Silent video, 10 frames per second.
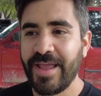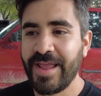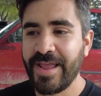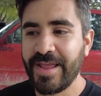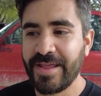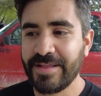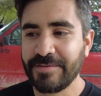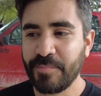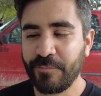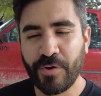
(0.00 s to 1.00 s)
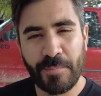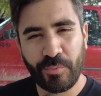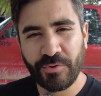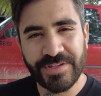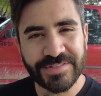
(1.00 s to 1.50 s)
And before I
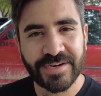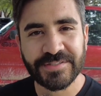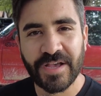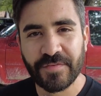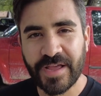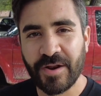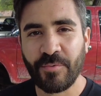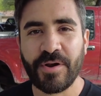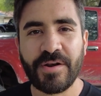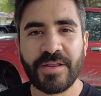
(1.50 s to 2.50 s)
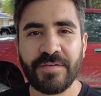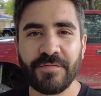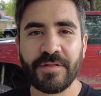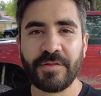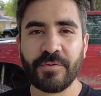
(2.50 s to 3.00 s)
pull these tires off, I kind of wanted to give
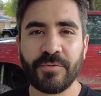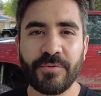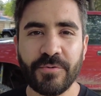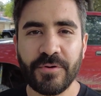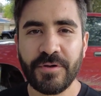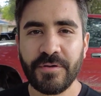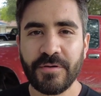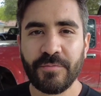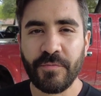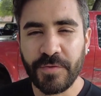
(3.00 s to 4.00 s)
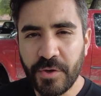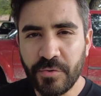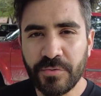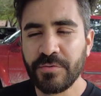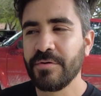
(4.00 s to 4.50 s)
you a little
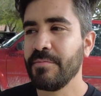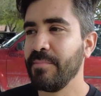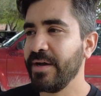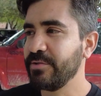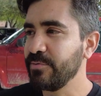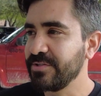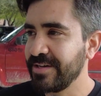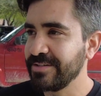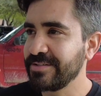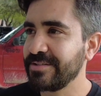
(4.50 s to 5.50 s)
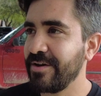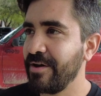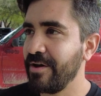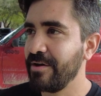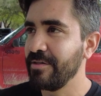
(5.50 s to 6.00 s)
review, my 2 cents
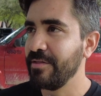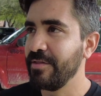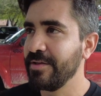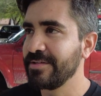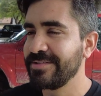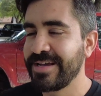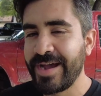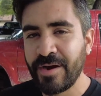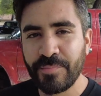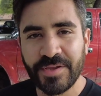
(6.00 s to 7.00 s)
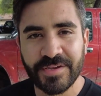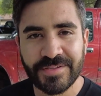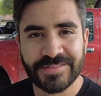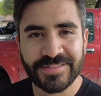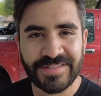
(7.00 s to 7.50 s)
on this tire,
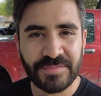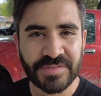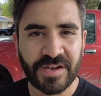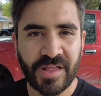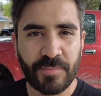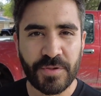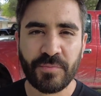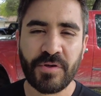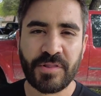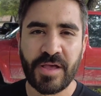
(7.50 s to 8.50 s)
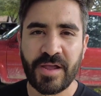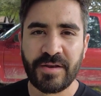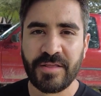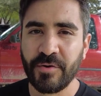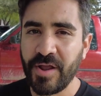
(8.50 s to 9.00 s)
because it seems that a lot of people
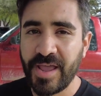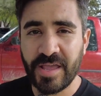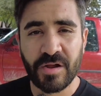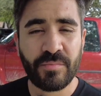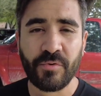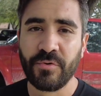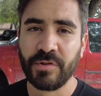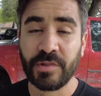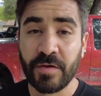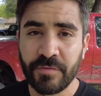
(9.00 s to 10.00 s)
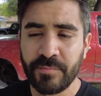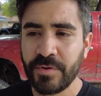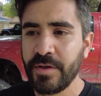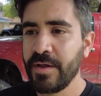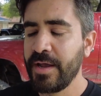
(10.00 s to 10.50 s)
online either hate them or love
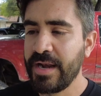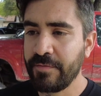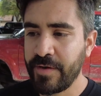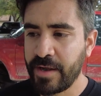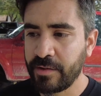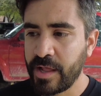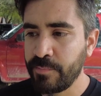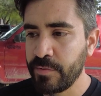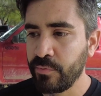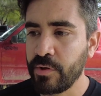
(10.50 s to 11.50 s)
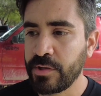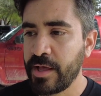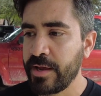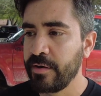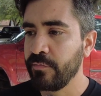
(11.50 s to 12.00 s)
them. And I've had a lot of people
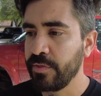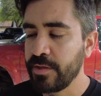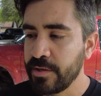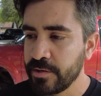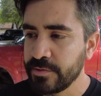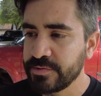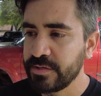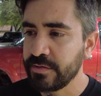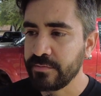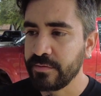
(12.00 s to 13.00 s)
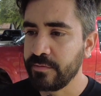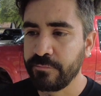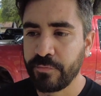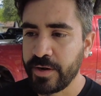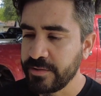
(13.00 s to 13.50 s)
online over the years and
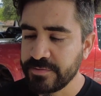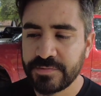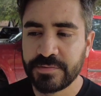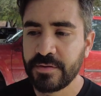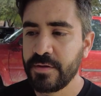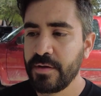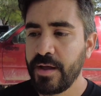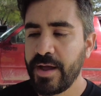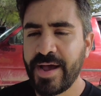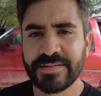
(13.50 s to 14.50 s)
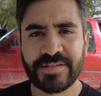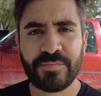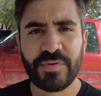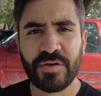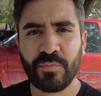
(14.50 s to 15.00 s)
friends
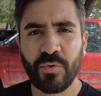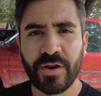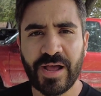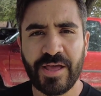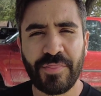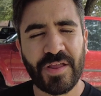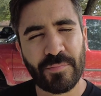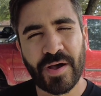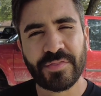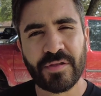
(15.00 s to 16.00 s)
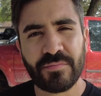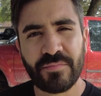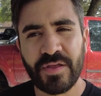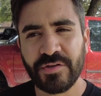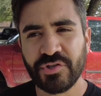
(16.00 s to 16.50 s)
asking me what I think about
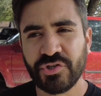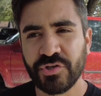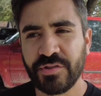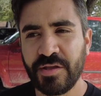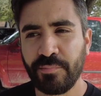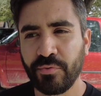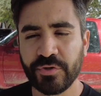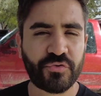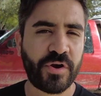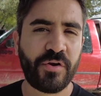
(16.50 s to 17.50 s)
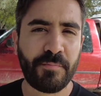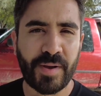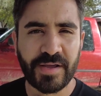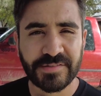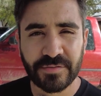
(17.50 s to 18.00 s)
them and should they pull the trigger and
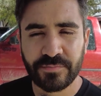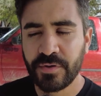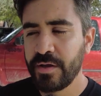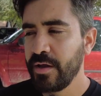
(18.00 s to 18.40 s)
buy some.